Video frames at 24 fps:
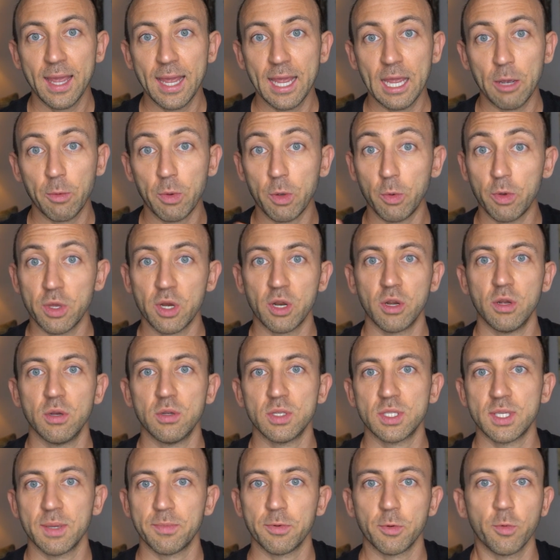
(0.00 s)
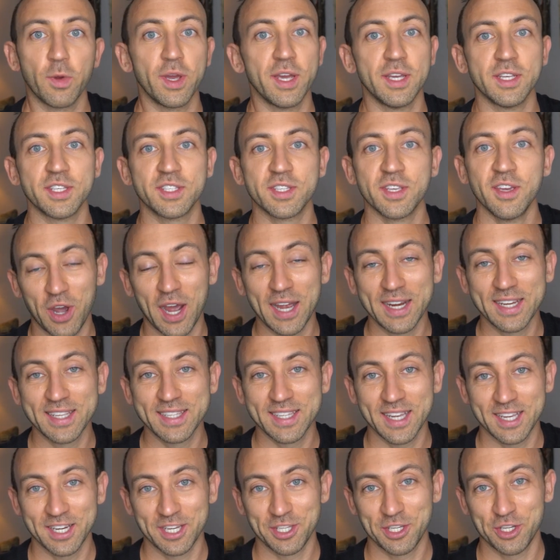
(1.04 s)
and we went our own separate ways. I
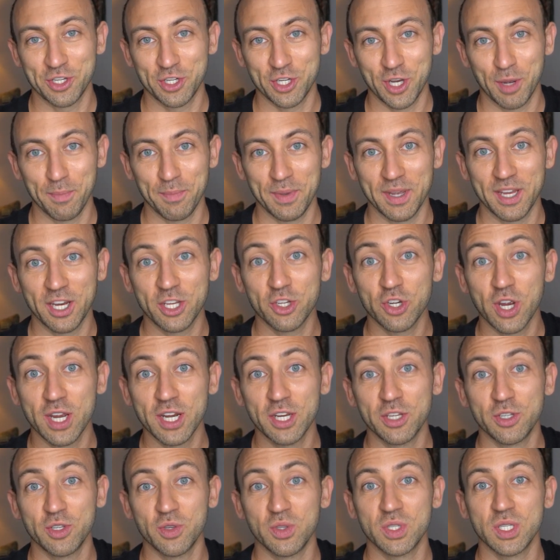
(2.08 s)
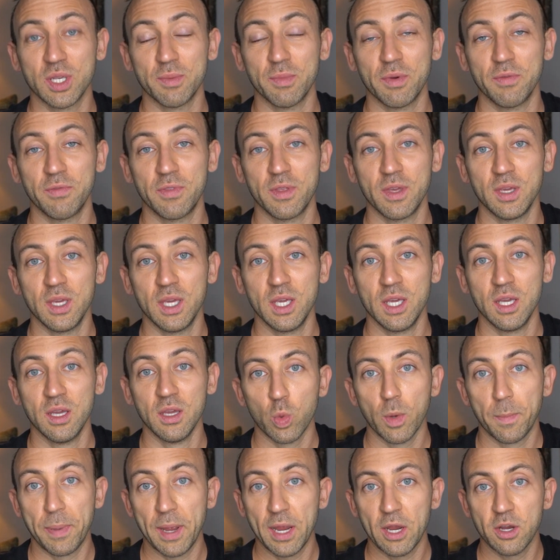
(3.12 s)
decided to jump in and try to do some of the
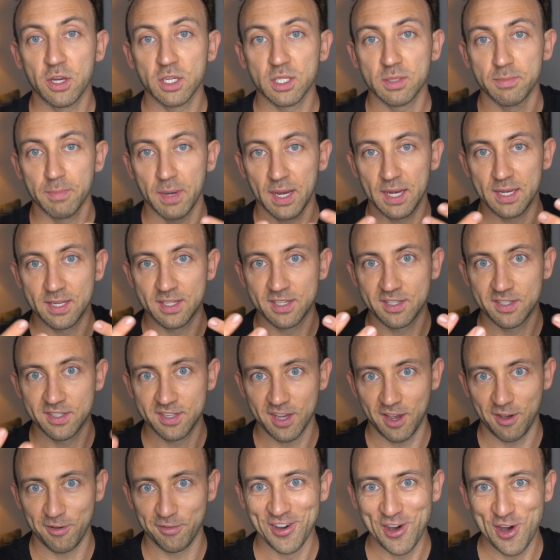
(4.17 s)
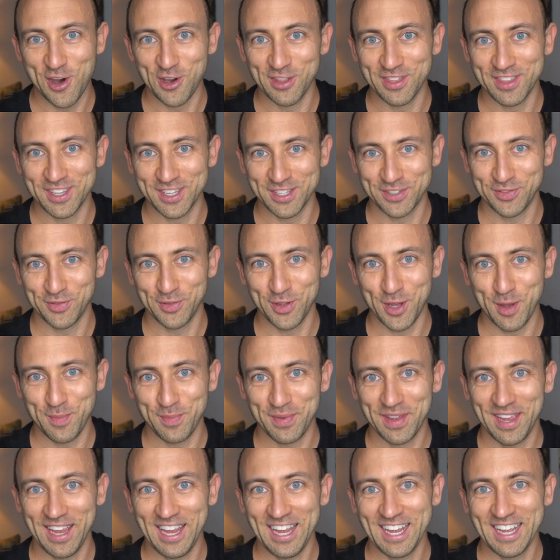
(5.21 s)
repairs myself on this flip.
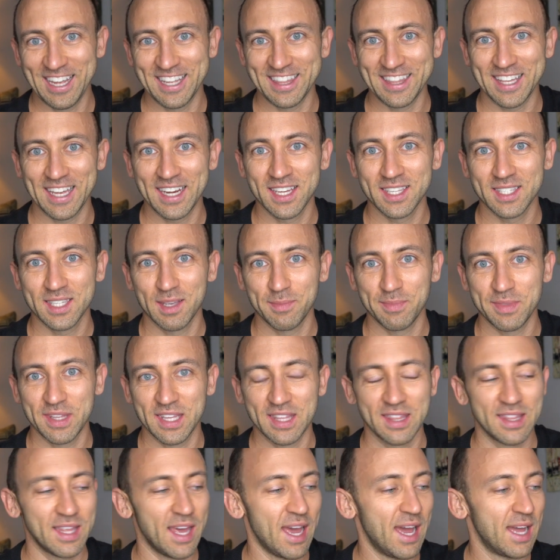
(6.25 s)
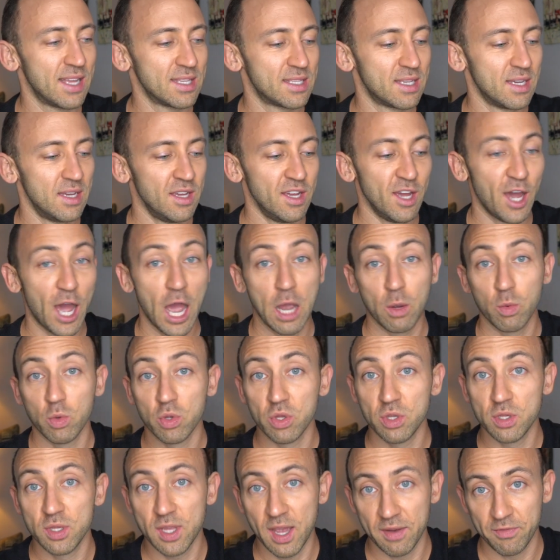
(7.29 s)
And that is something that I will
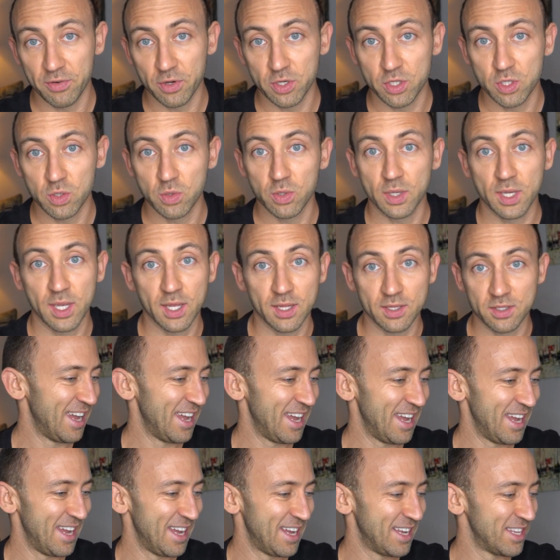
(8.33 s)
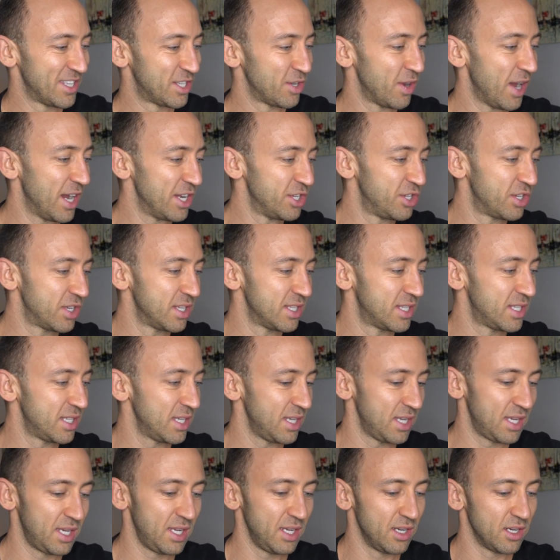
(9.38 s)
never do again. And so as you can
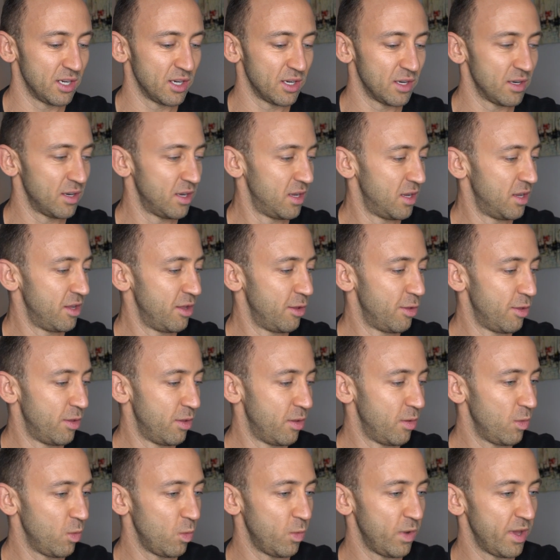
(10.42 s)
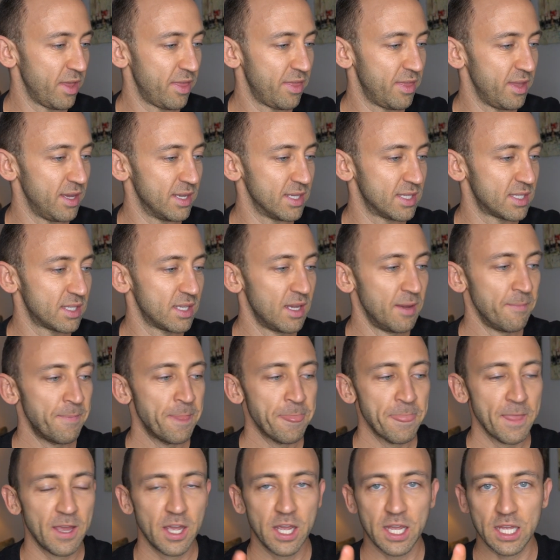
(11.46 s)
see here with this,
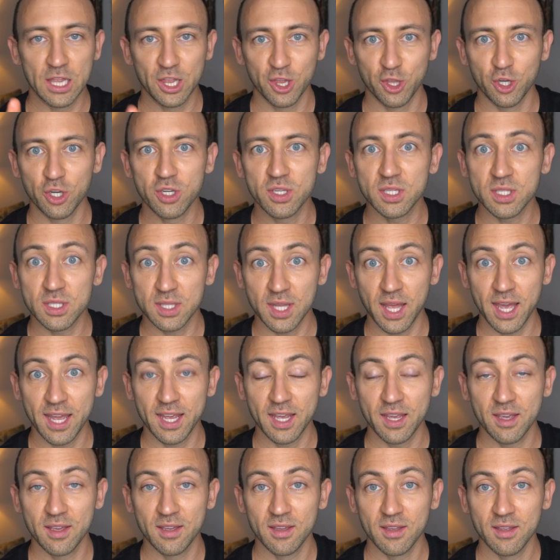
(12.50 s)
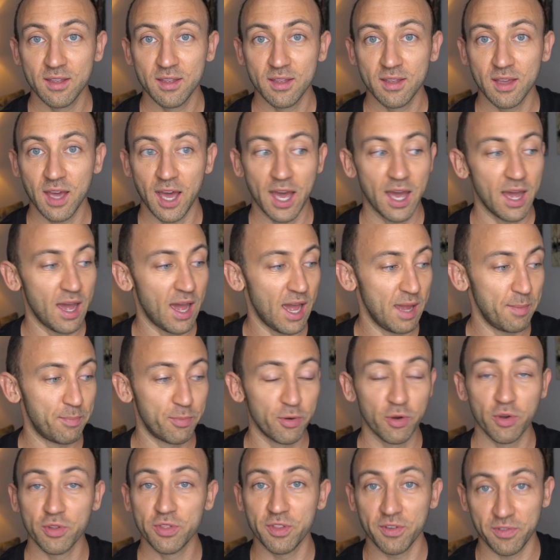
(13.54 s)
it looks like I
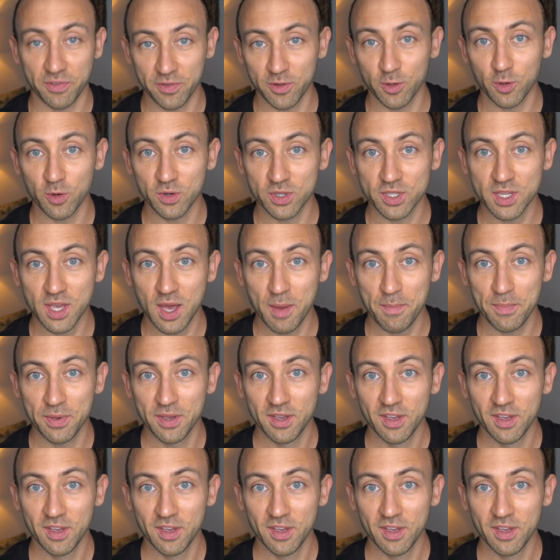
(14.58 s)
pulled the floors up